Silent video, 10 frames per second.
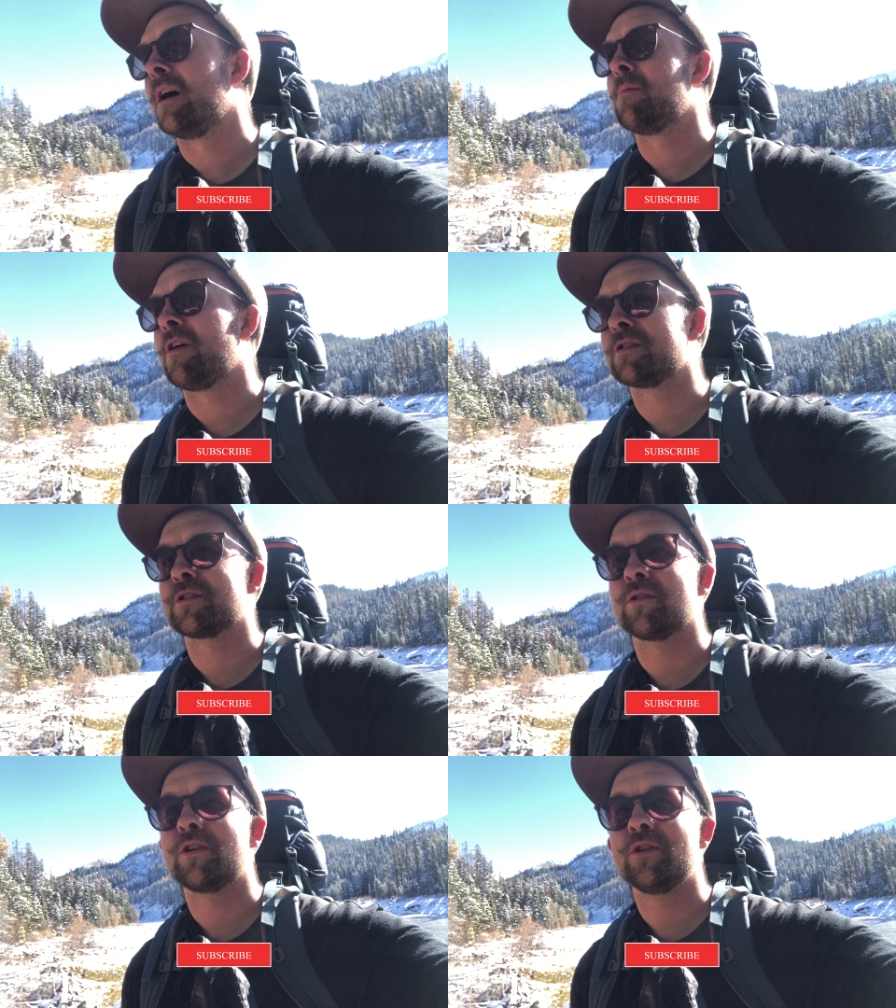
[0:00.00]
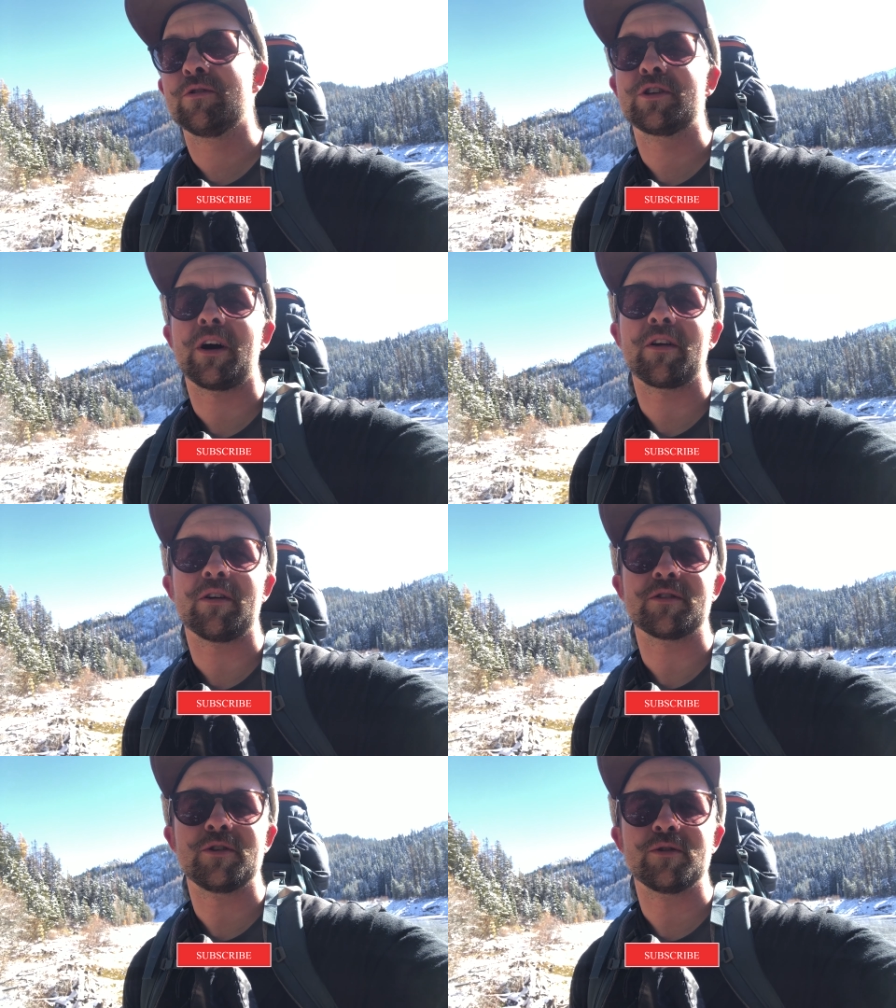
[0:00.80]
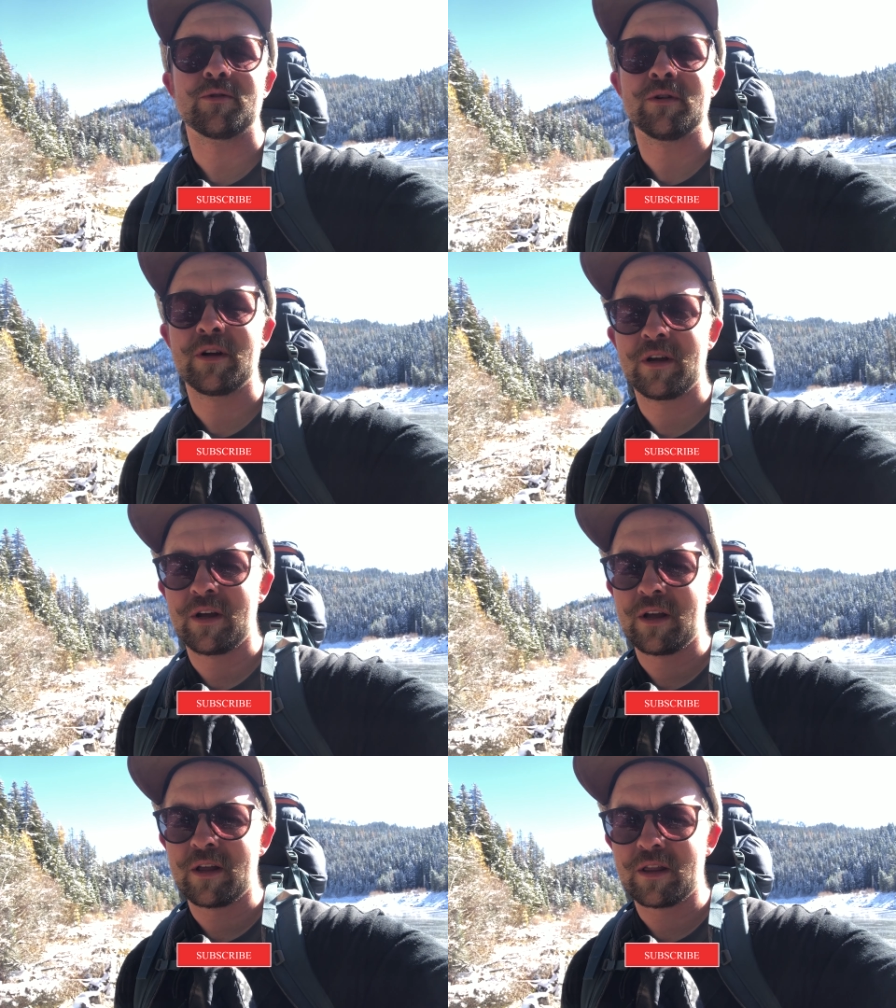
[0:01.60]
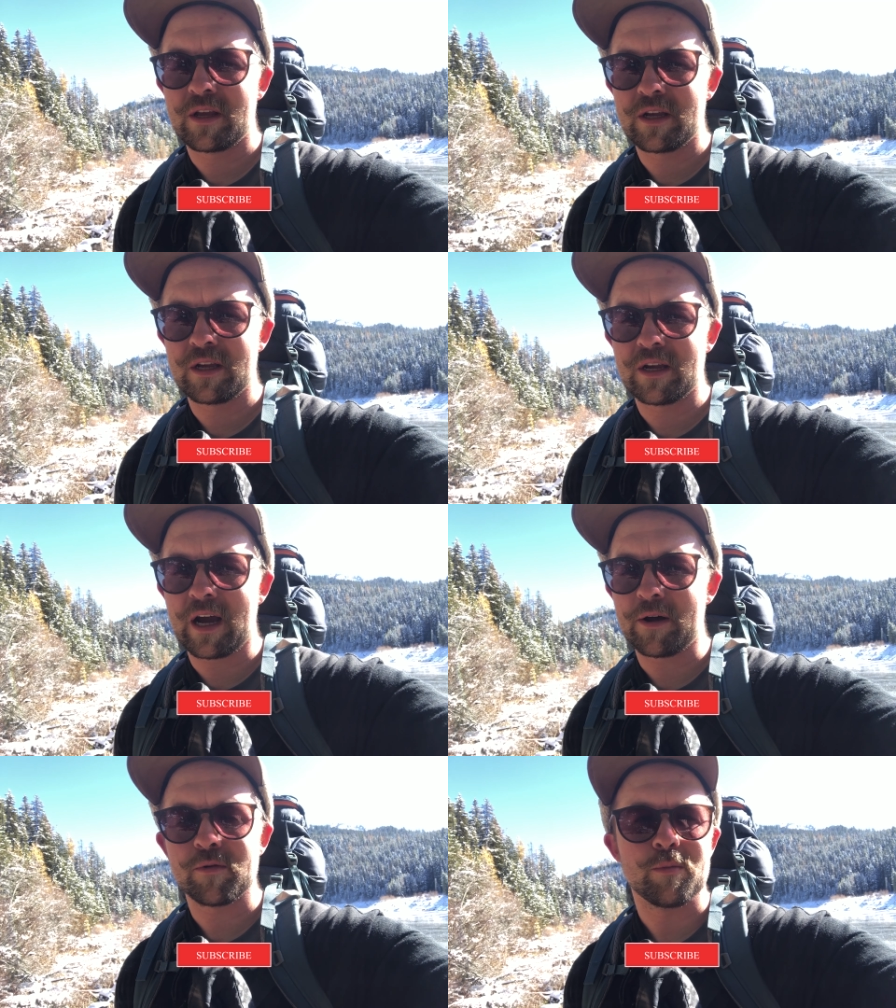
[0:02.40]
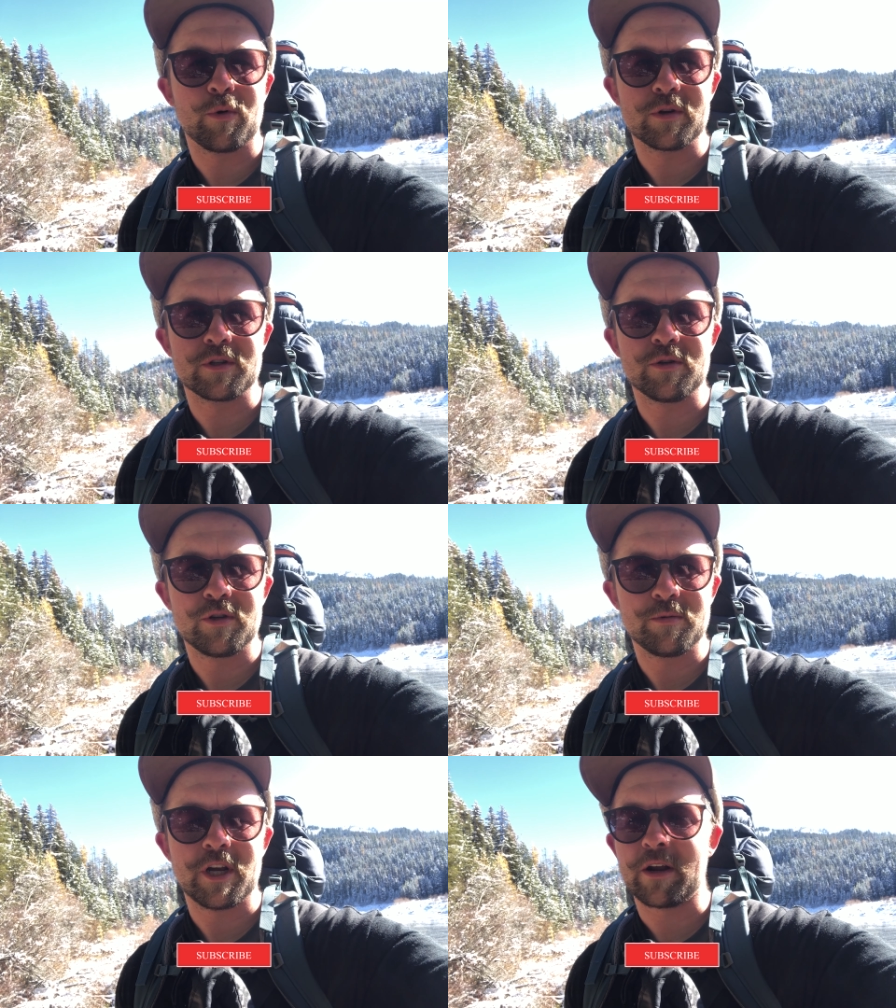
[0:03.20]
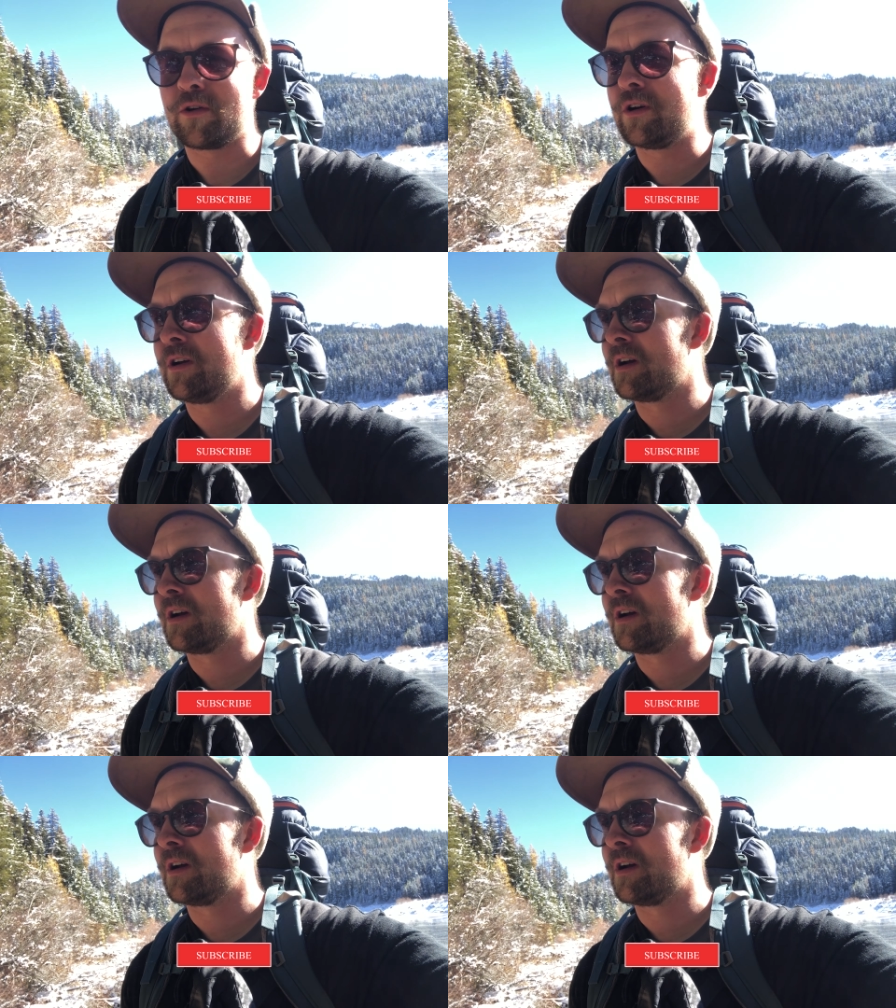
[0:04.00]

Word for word: Um, also, a huge shout out to the Outdoor Boys YouTube channel.